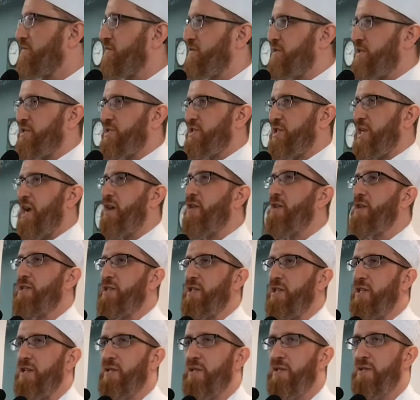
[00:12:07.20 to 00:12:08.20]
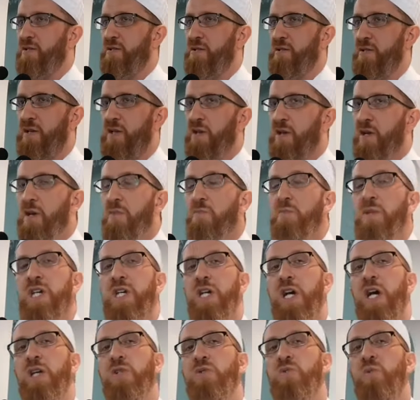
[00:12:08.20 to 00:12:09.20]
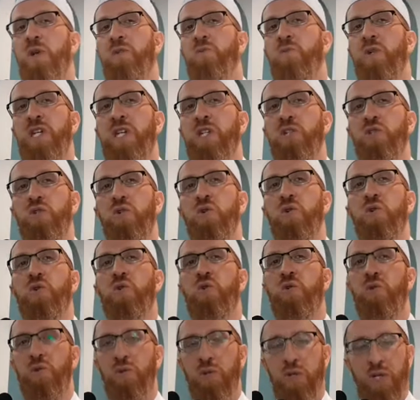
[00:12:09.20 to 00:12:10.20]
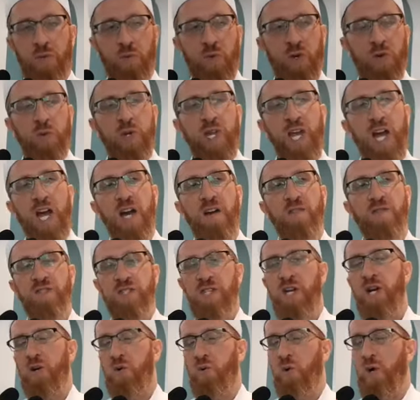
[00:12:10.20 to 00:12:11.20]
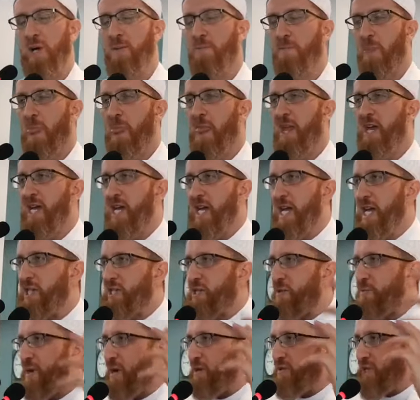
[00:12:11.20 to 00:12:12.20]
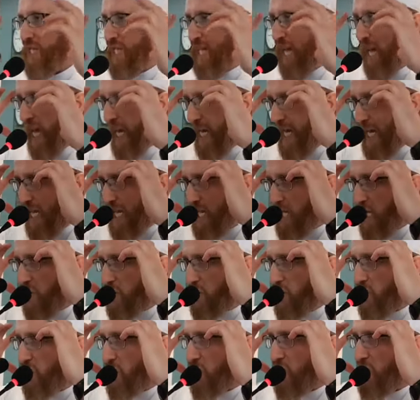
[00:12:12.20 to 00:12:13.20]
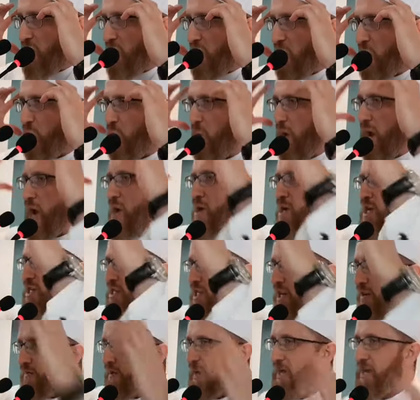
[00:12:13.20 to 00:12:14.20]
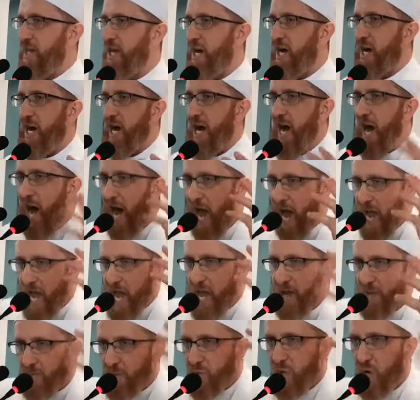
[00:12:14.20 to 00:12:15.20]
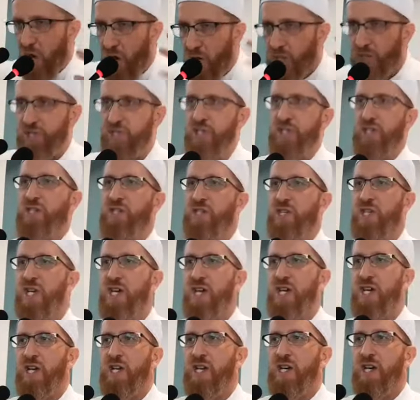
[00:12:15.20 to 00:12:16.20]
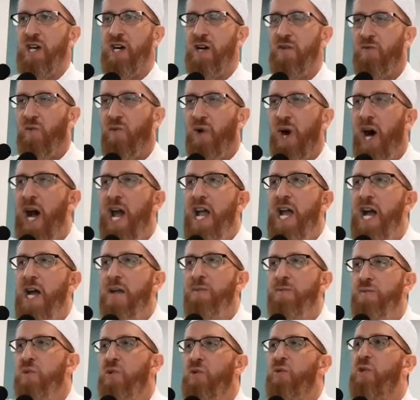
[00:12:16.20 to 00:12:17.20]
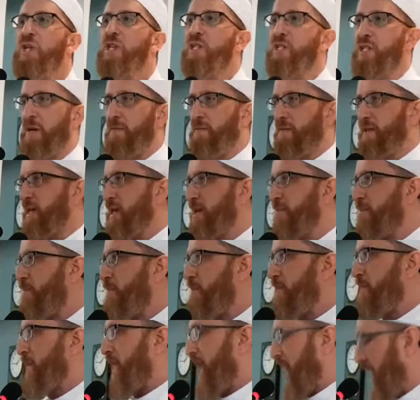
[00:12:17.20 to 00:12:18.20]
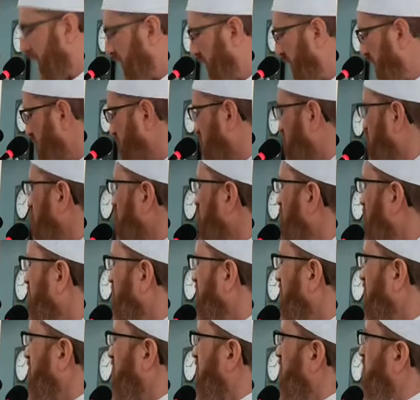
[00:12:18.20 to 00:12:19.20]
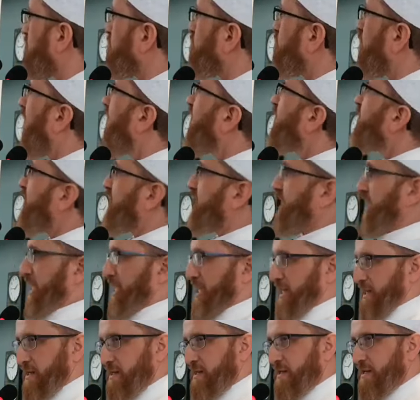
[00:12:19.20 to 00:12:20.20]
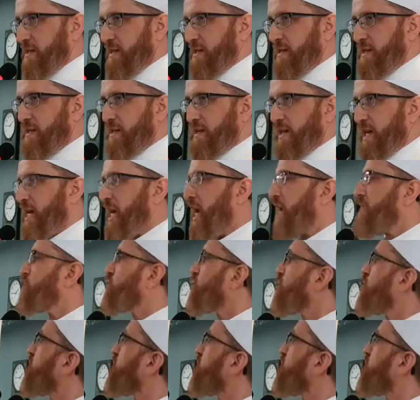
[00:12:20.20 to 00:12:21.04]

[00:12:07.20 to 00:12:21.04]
of sincerity. Because when we have taqwa, it's about gaining this awareness of Allah. I am conscious of why I'm doing something, and I'm doing the right thing, and I'm